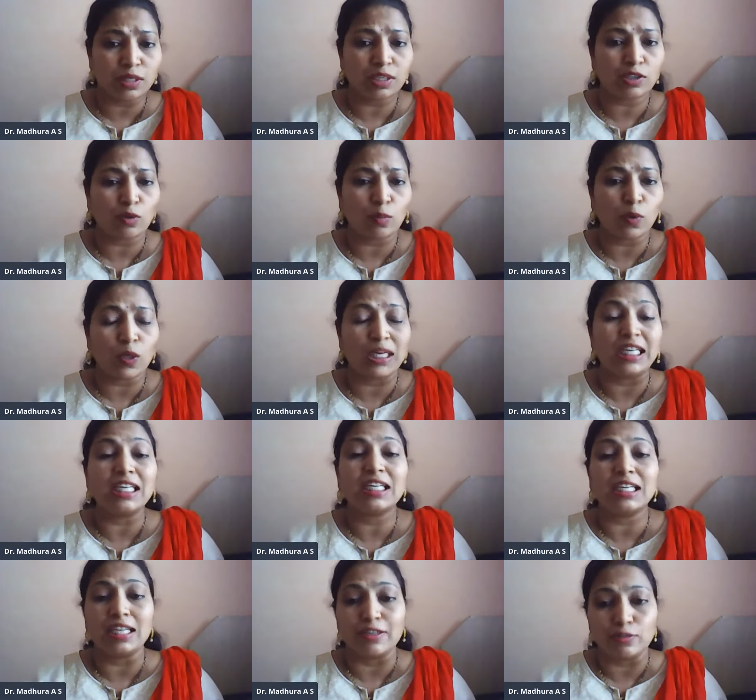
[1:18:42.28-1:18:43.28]
Minute upon
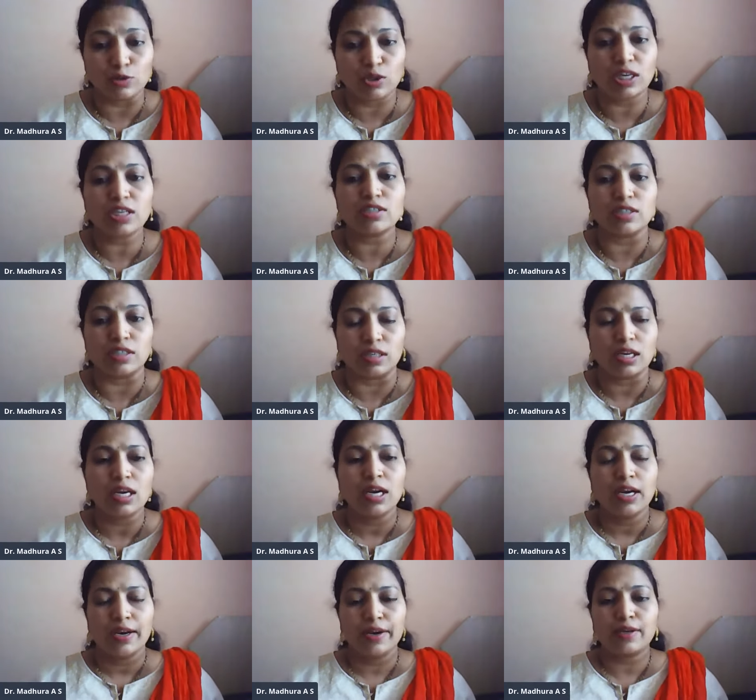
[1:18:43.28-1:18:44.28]
Indian Education,
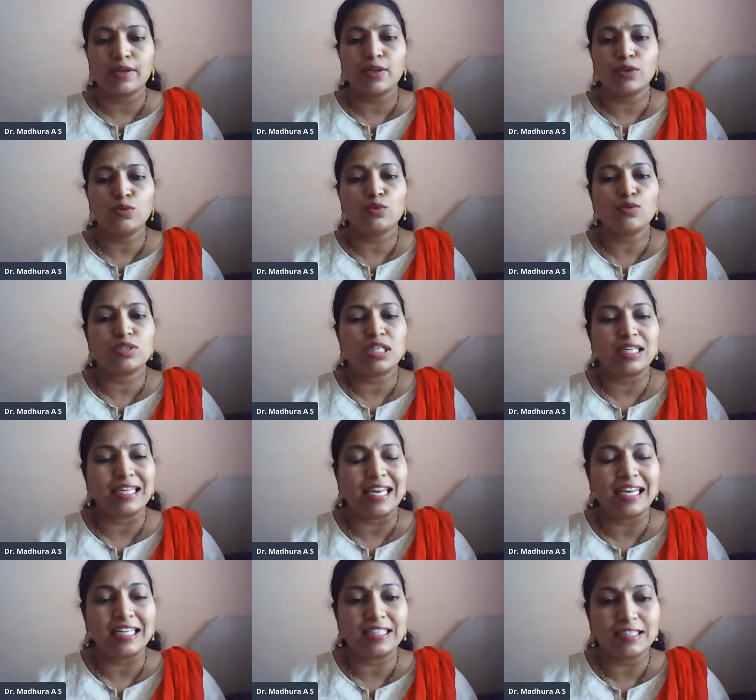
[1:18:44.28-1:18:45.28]
introduced
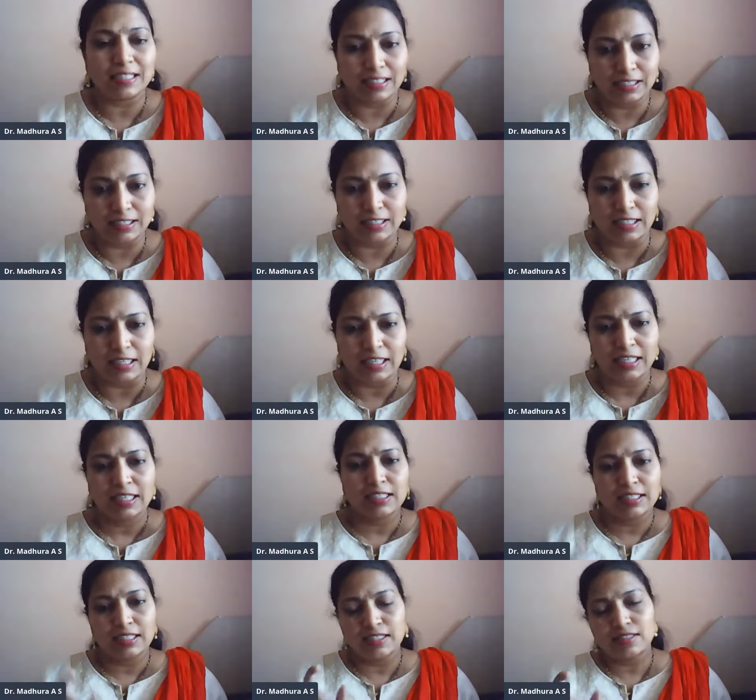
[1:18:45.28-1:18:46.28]
in 1833.
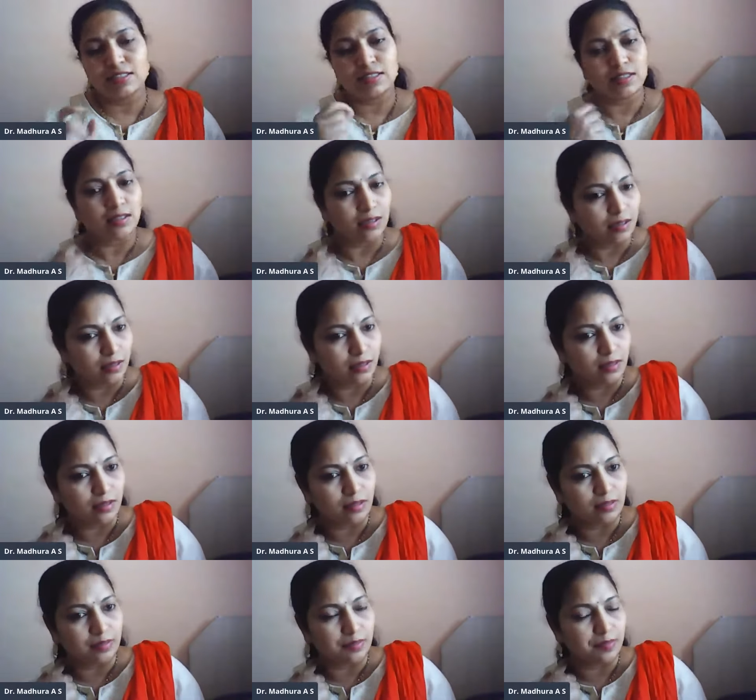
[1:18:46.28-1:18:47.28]
This
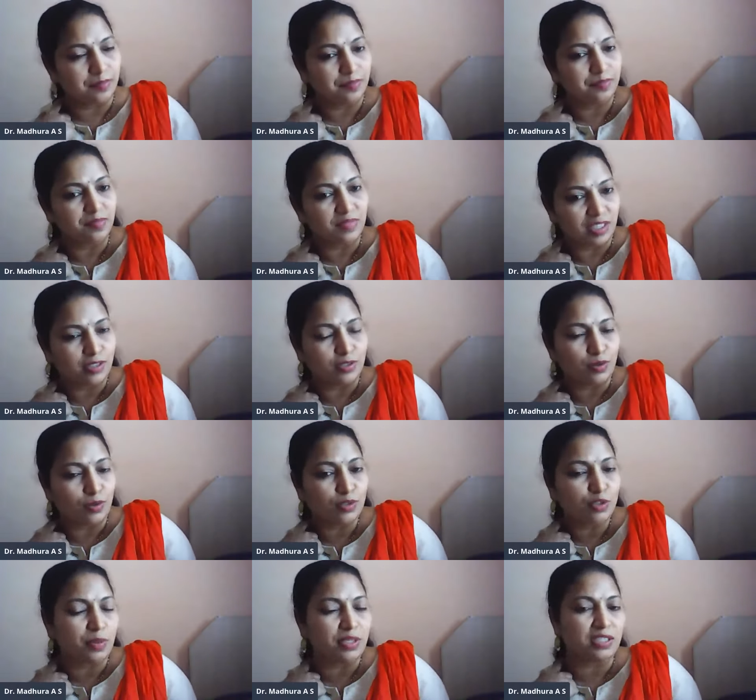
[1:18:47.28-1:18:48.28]

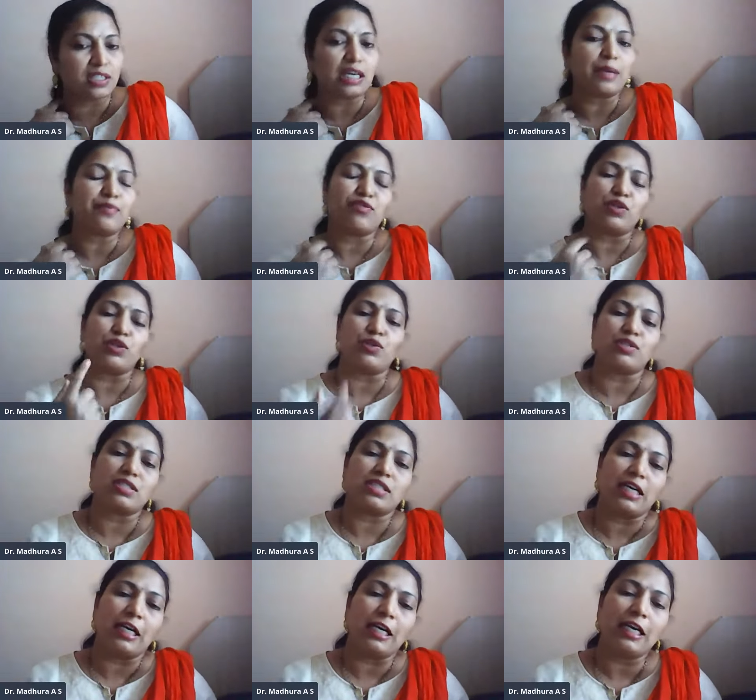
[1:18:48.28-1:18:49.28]
is also prescribed for
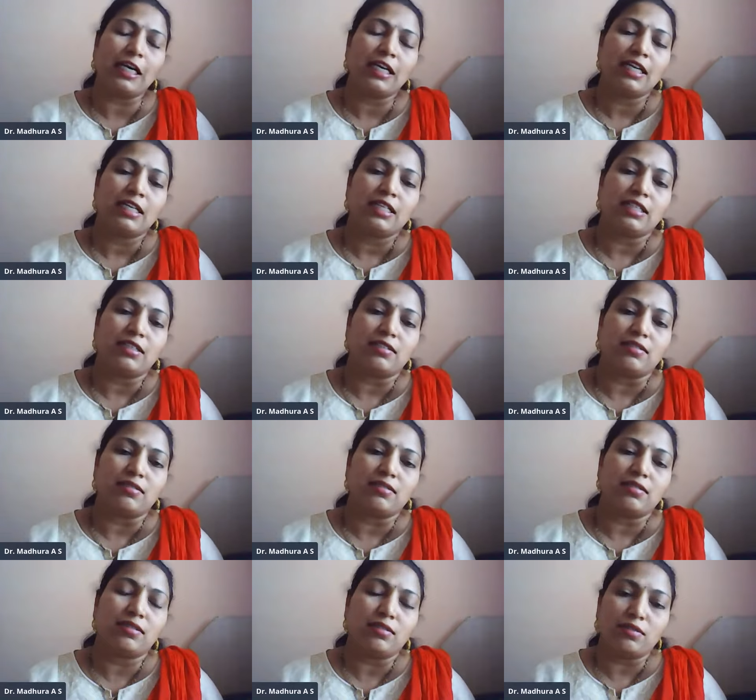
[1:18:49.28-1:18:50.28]
your study.
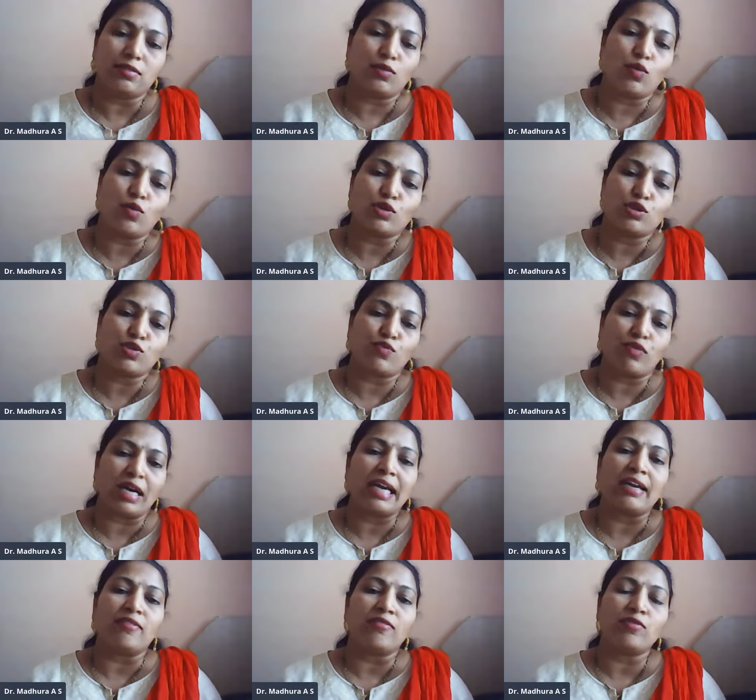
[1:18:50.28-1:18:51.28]
In course
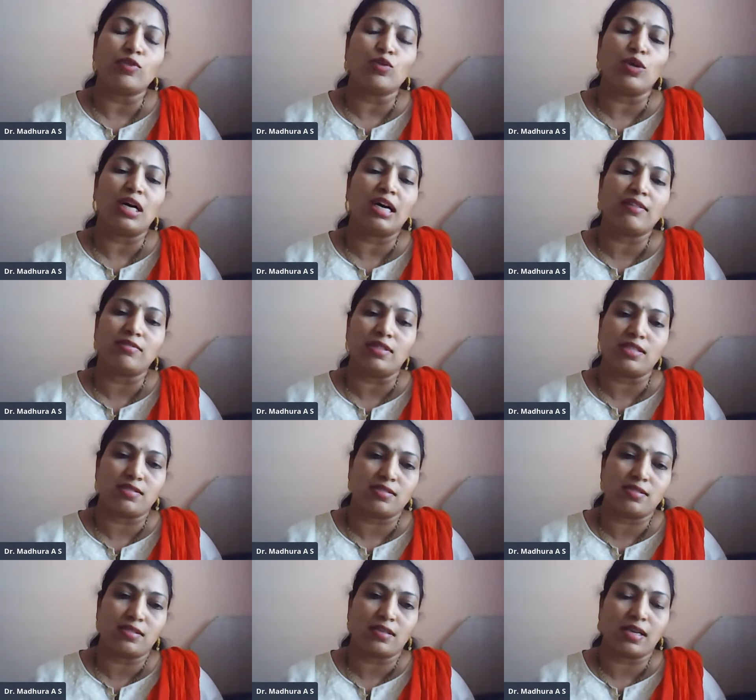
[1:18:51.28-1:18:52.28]
5, you have
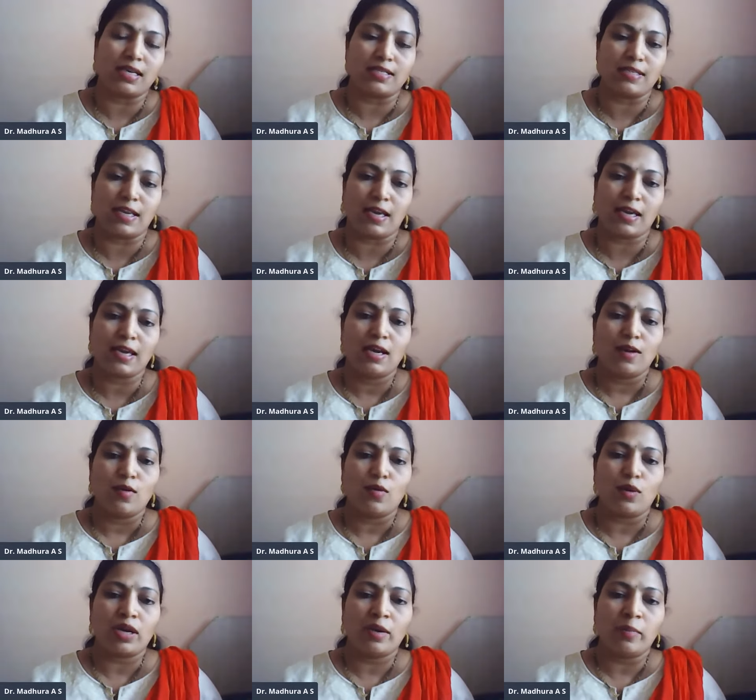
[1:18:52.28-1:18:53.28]
this essay.
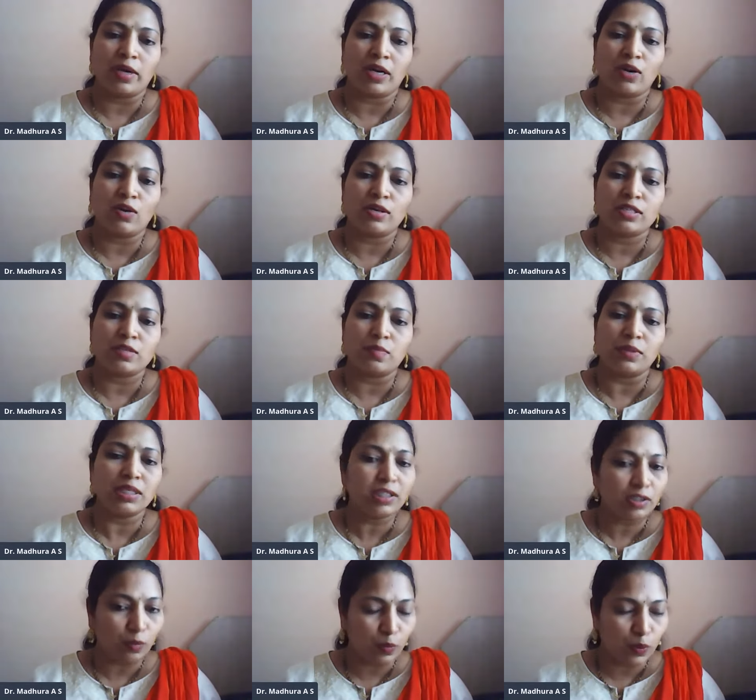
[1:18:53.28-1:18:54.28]
Okay, Macaulay's
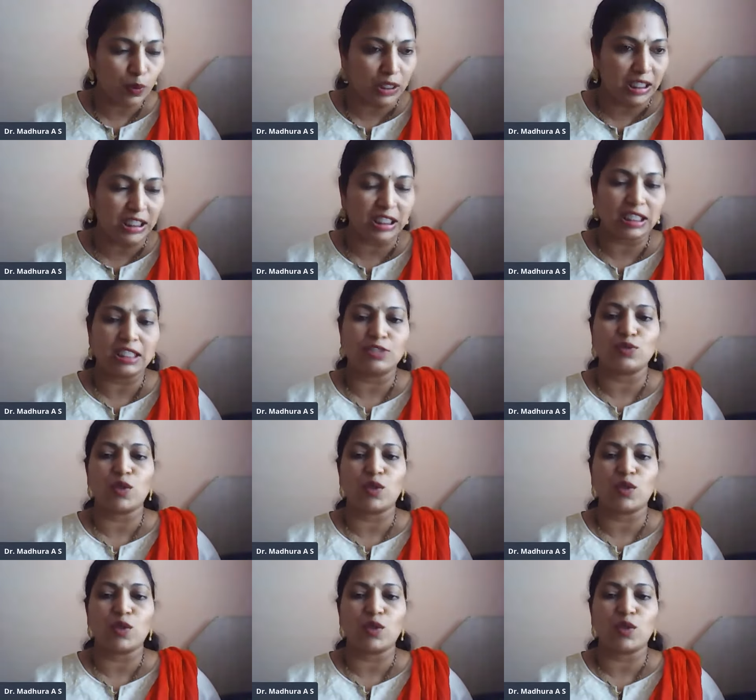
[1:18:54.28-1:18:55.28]
Minute upon Indian
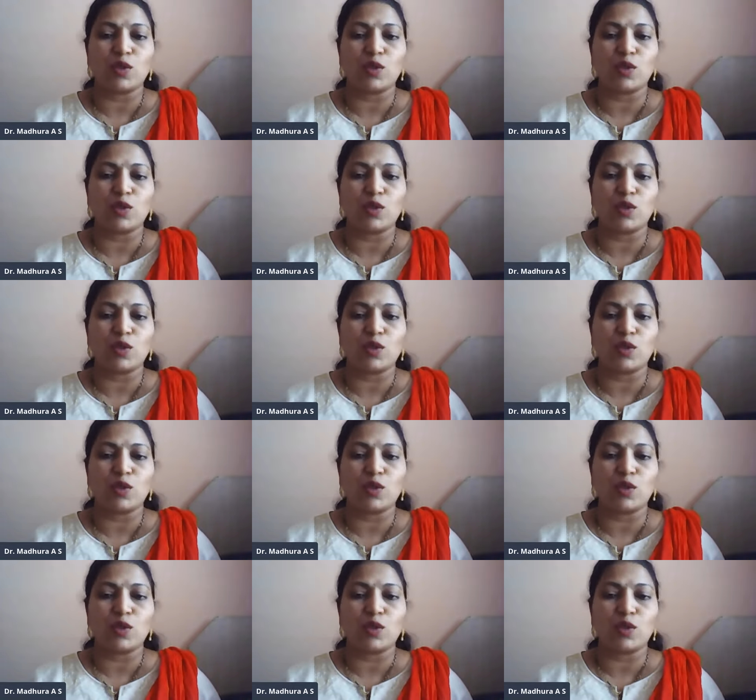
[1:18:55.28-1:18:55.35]
Education.